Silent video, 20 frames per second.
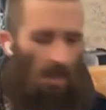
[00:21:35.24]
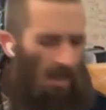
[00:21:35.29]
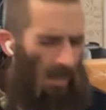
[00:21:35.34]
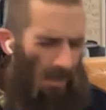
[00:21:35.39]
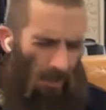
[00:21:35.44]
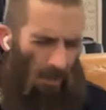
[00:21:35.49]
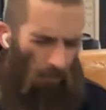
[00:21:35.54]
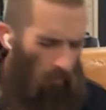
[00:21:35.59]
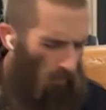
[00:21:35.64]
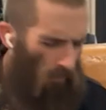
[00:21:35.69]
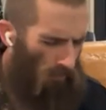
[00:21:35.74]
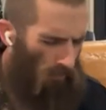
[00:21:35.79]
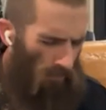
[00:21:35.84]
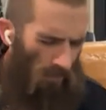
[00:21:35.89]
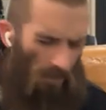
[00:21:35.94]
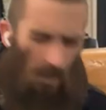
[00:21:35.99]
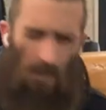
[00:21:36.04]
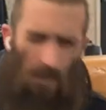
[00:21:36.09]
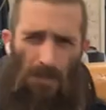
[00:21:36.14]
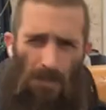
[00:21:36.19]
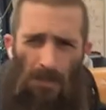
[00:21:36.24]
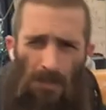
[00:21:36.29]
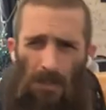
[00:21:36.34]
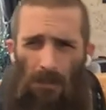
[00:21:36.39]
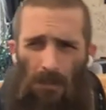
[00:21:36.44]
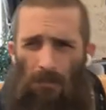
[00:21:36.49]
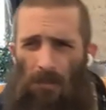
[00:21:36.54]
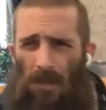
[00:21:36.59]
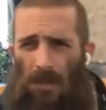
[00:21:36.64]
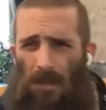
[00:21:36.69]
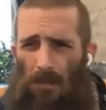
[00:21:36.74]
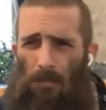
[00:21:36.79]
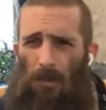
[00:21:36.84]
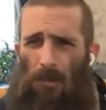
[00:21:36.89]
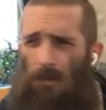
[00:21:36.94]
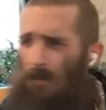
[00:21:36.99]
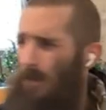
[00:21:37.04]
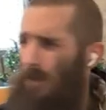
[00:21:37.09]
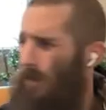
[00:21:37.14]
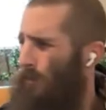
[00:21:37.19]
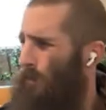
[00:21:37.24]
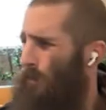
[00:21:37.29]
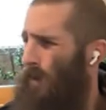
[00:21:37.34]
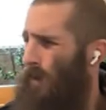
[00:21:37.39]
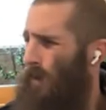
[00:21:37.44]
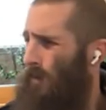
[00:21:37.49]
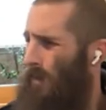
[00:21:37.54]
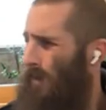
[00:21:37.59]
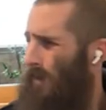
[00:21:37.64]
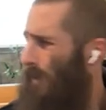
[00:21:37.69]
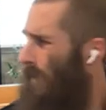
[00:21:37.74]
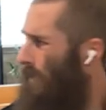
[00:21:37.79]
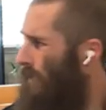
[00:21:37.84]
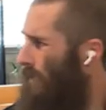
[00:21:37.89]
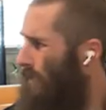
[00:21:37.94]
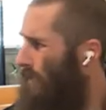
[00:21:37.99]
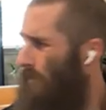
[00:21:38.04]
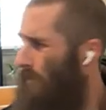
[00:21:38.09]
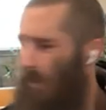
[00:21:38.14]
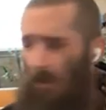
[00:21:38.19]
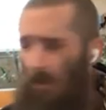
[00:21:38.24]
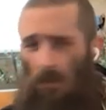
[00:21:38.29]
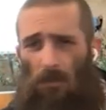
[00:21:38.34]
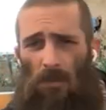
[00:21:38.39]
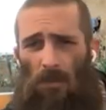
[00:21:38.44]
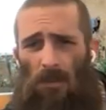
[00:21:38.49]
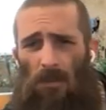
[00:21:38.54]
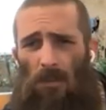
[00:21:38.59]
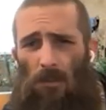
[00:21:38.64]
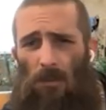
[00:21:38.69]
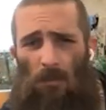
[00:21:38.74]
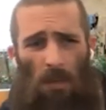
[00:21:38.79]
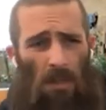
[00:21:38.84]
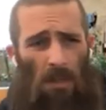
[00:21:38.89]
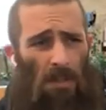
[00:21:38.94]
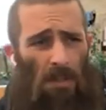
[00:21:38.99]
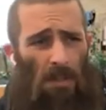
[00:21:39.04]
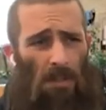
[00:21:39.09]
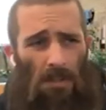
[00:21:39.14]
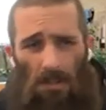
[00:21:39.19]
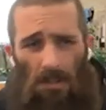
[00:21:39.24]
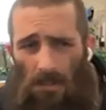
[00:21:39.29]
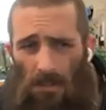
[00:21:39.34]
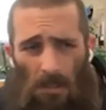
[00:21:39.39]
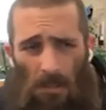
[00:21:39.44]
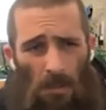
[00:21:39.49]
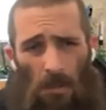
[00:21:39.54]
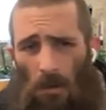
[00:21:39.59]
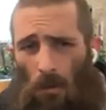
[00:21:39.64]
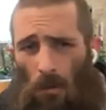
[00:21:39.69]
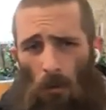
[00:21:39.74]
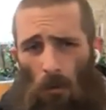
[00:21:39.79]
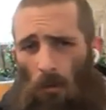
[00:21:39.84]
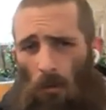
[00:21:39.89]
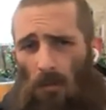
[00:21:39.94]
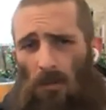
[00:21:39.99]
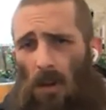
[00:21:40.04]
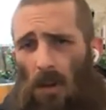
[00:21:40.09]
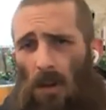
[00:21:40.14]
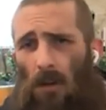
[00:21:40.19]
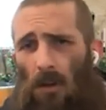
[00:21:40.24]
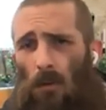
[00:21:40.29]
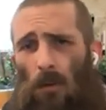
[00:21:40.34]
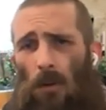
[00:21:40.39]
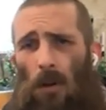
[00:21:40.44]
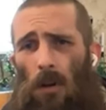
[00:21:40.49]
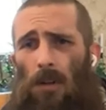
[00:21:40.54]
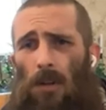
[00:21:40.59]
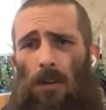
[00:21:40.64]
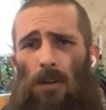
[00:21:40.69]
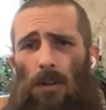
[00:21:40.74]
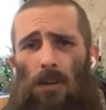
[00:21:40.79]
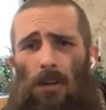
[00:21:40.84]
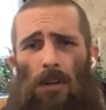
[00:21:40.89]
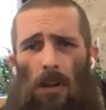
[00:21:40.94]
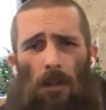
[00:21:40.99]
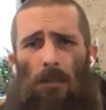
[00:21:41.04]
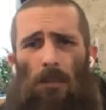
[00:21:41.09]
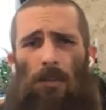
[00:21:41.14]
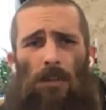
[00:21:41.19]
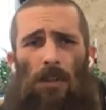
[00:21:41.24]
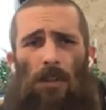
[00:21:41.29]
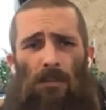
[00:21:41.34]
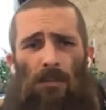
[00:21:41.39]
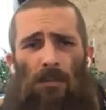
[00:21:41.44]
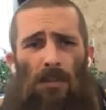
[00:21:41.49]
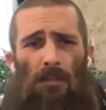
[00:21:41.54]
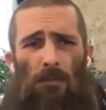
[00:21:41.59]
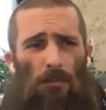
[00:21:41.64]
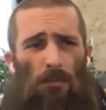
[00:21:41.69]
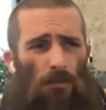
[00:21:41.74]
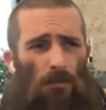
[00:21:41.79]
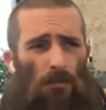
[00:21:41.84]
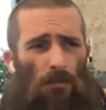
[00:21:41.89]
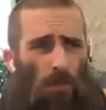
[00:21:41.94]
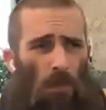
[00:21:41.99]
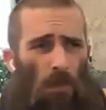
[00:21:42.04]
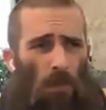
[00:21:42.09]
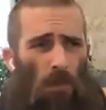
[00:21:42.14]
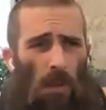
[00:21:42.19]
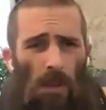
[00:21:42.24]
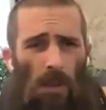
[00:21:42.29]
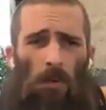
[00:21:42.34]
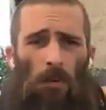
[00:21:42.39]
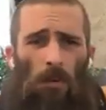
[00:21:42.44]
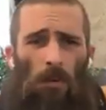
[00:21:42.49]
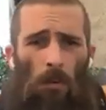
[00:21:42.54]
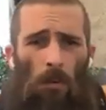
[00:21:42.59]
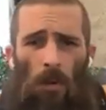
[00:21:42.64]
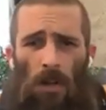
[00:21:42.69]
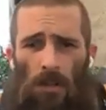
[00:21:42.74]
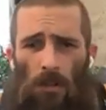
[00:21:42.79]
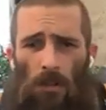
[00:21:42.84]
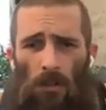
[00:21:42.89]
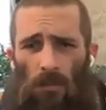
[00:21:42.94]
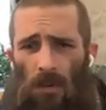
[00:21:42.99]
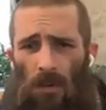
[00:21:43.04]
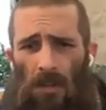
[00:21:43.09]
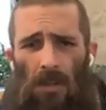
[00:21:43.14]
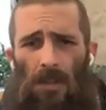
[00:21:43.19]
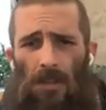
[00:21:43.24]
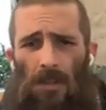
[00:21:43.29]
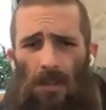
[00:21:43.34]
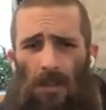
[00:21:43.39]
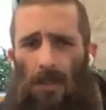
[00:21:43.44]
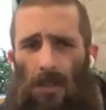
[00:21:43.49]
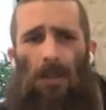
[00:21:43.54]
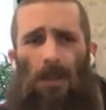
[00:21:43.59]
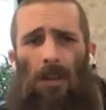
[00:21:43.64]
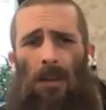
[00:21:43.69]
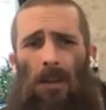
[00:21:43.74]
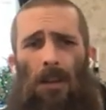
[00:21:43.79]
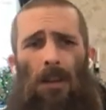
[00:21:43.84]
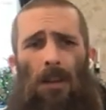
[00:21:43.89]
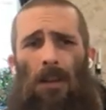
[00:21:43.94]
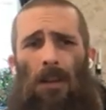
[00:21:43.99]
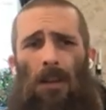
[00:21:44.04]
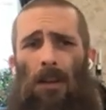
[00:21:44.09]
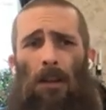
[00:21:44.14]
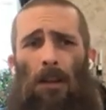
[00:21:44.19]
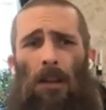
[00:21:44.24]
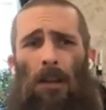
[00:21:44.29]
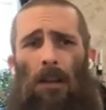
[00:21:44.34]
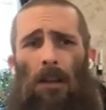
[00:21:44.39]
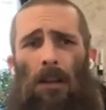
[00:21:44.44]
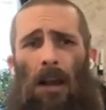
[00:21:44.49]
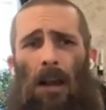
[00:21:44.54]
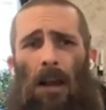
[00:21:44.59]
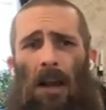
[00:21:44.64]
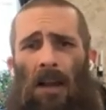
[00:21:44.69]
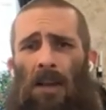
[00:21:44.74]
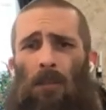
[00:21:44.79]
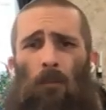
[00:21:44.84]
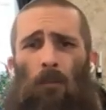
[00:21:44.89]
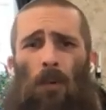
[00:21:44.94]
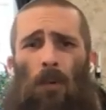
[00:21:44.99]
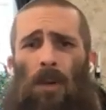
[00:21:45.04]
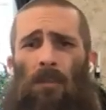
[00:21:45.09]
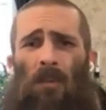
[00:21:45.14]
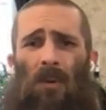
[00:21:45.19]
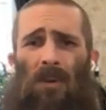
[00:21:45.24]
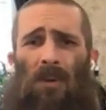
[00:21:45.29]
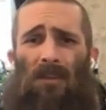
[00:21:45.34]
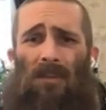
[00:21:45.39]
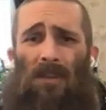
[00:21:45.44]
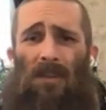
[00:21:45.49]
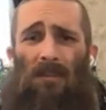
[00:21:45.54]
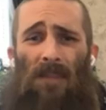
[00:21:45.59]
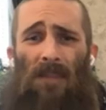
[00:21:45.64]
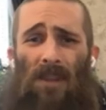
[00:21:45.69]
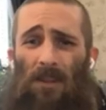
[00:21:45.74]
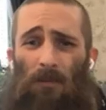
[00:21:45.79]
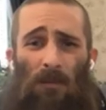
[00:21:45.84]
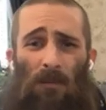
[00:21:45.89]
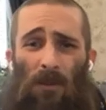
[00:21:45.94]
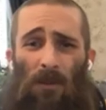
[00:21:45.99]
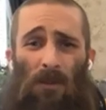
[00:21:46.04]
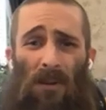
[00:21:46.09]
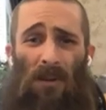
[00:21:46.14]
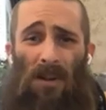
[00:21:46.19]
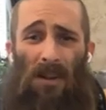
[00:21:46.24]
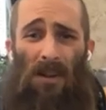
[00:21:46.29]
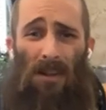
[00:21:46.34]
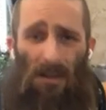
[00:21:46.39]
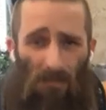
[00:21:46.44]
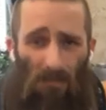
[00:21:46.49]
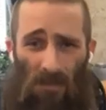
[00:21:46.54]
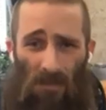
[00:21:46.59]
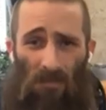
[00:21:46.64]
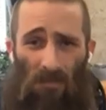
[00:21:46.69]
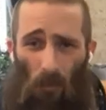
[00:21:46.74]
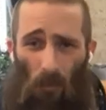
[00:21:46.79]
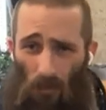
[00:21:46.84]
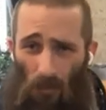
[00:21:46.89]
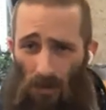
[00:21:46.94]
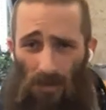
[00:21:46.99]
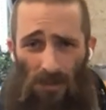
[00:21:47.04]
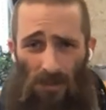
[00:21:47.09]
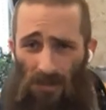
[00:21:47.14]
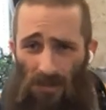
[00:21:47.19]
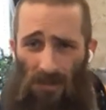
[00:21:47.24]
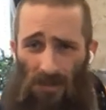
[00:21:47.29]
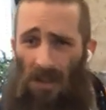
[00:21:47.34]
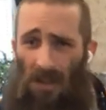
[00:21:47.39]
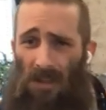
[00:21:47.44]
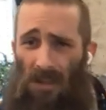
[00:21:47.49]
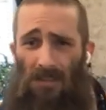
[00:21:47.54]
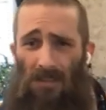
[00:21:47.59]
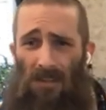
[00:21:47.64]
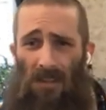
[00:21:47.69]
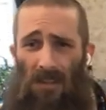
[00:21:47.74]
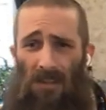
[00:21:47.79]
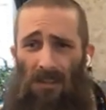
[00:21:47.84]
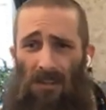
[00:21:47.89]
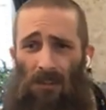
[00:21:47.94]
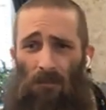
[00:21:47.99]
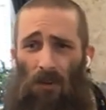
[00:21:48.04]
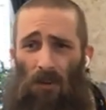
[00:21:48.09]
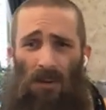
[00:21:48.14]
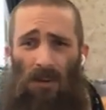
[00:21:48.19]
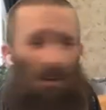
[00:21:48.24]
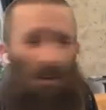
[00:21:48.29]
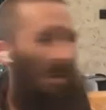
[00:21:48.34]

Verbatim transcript: And I post all kinds of stuff, man. I post stuff about my lizards, my chameleons, my kids, what we've got going on here. None of the stuff even relatable to what I do because I have way more that makes me who I am than mortgages, guys. Like, come on.